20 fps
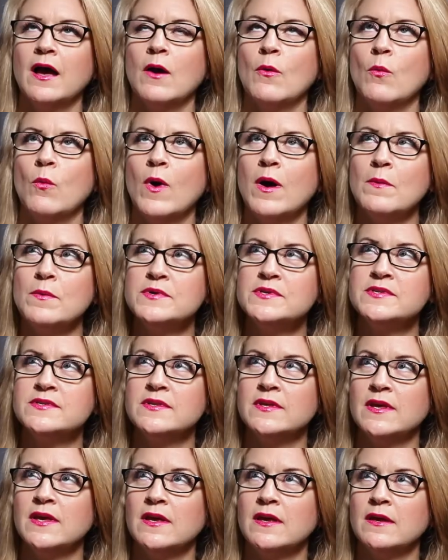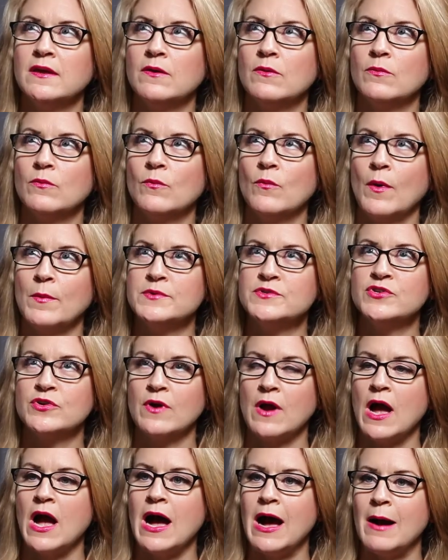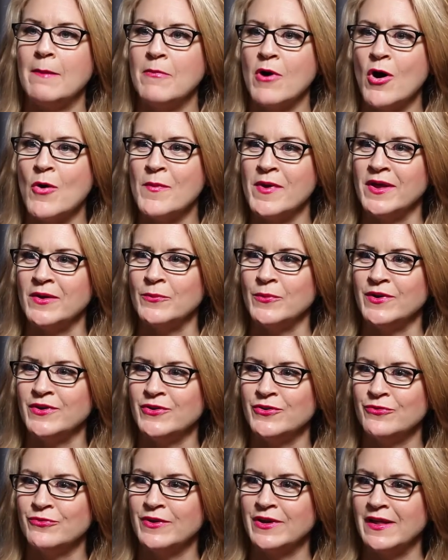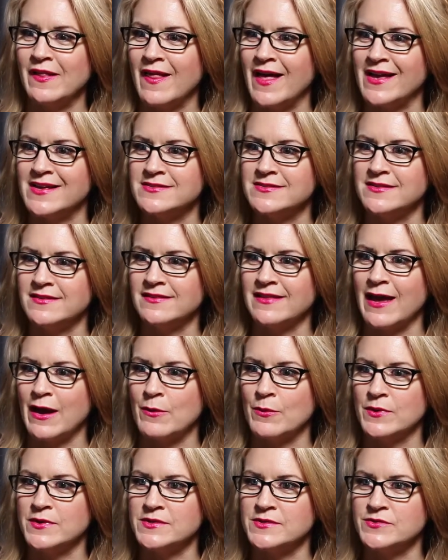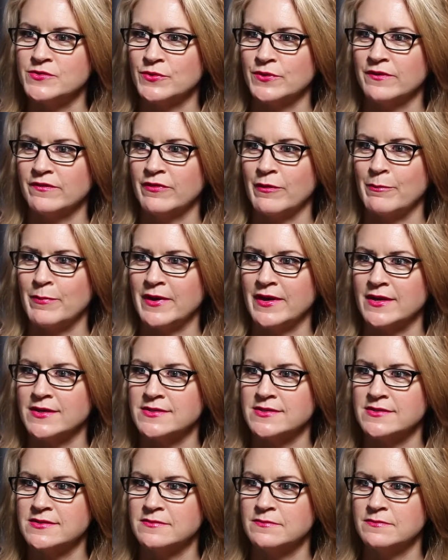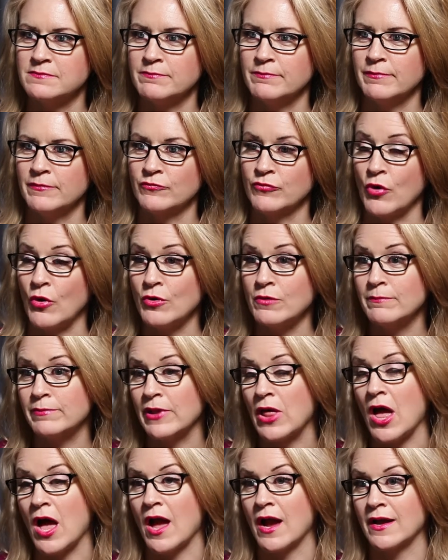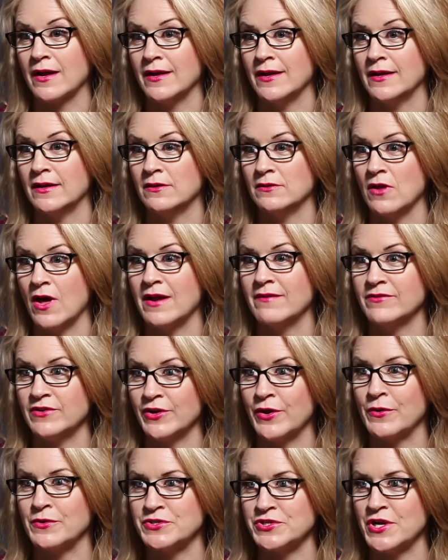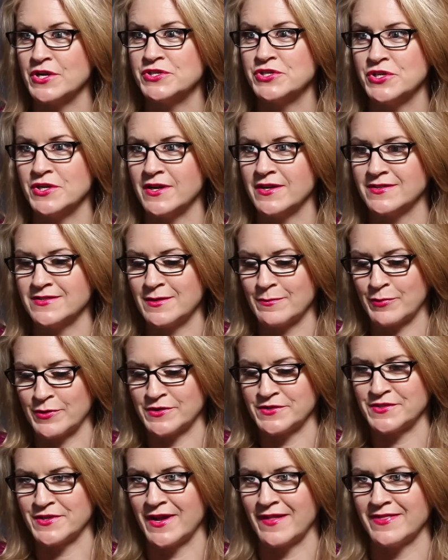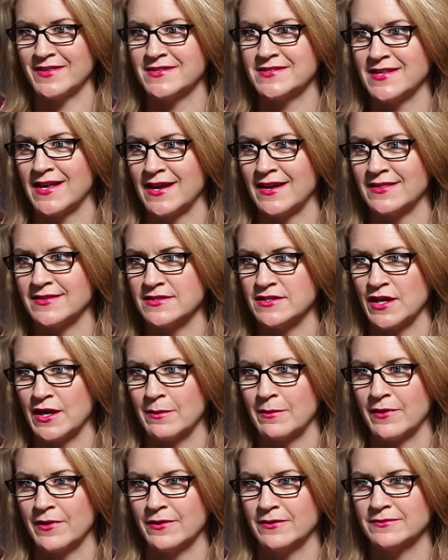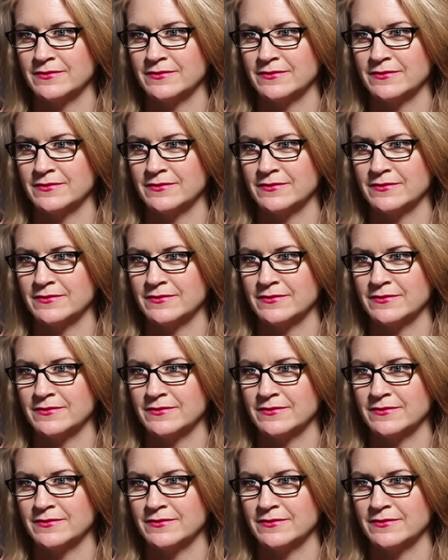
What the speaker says: What was your aha moment when you realized that that was sort of the biggest roadblock in a lot of negotiation is the person on this side of the table?